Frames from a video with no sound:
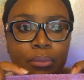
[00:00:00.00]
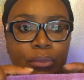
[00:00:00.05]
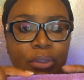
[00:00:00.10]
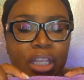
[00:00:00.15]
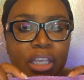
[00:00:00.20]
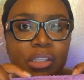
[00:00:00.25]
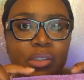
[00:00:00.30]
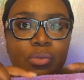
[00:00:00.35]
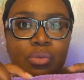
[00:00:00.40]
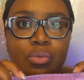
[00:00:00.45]

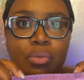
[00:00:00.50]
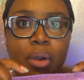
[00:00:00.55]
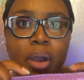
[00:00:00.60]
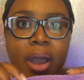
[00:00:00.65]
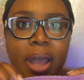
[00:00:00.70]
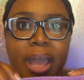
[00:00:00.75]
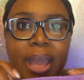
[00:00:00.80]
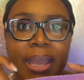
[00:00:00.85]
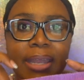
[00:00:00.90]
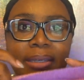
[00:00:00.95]
this
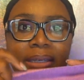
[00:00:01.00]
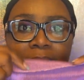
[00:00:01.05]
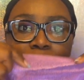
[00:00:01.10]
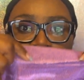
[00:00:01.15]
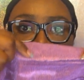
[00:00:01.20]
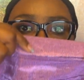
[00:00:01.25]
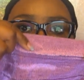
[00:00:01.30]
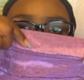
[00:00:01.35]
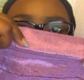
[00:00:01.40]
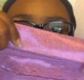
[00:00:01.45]
raw end,
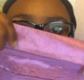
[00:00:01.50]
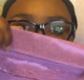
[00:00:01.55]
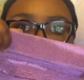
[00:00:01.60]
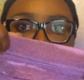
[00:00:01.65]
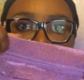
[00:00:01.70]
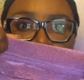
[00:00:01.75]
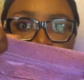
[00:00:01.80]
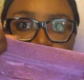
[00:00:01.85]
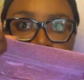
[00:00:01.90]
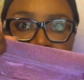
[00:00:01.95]
I'm going to
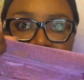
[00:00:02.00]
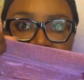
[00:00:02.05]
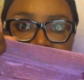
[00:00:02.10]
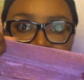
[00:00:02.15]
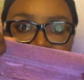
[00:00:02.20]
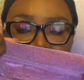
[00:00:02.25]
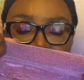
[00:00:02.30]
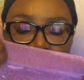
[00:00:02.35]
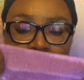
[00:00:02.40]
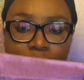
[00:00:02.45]
fold
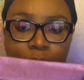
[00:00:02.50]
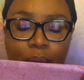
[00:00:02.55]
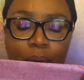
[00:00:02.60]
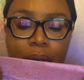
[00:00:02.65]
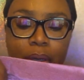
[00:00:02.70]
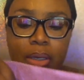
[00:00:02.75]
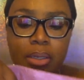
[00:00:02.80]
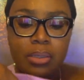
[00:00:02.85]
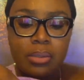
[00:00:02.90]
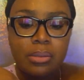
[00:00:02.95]
that
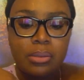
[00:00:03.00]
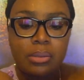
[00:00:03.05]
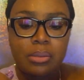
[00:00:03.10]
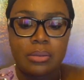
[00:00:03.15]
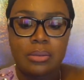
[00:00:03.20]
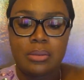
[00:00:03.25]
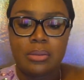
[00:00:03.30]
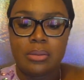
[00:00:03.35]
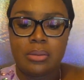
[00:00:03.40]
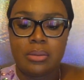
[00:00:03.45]

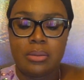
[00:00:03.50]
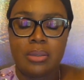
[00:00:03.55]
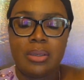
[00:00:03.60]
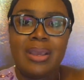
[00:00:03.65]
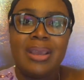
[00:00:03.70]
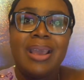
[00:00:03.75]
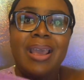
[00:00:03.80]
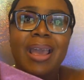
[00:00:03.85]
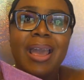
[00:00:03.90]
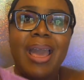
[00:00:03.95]
inwards,
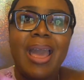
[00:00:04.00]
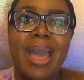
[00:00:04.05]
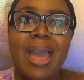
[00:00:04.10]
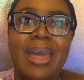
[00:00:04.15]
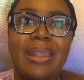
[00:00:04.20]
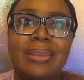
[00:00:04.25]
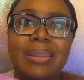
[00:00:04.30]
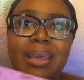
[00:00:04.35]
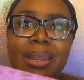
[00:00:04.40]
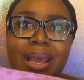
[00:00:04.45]

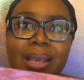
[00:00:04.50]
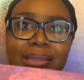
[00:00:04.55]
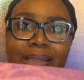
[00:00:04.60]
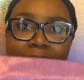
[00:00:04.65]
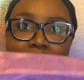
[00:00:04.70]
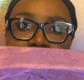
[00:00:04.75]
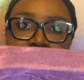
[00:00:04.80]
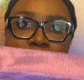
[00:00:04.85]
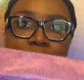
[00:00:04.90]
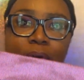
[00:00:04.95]
and then as
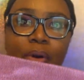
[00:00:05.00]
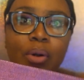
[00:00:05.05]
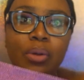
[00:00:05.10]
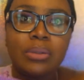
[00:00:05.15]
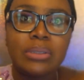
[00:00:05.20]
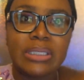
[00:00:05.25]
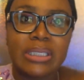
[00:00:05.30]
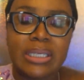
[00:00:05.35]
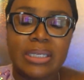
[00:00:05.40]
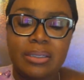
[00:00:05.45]
I'm
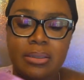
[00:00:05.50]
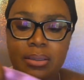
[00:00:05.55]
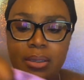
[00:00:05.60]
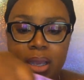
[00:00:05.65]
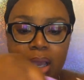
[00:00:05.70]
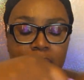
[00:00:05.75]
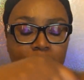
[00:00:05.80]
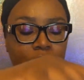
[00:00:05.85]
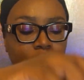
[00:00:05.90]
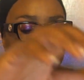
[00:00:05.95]
folding,
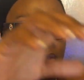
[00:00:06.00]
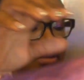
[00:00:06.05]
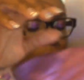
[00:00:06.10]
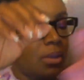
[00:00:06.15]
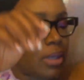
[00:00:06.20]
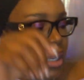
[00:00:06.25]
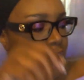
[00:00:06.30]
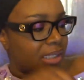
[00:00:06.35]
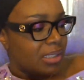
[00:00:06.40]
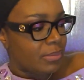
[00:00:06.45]
I'll show
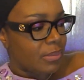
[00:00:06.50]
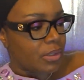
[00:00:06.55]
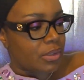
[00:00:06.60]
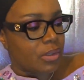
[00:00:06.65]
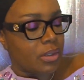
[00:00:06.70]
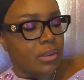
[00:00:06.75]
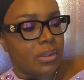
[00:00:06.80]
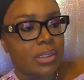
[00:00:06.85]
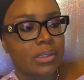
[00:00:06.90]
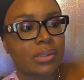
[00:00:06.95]
you guys. Let me
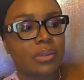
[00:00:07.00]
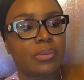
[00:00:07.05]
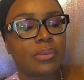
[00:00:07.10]
turn this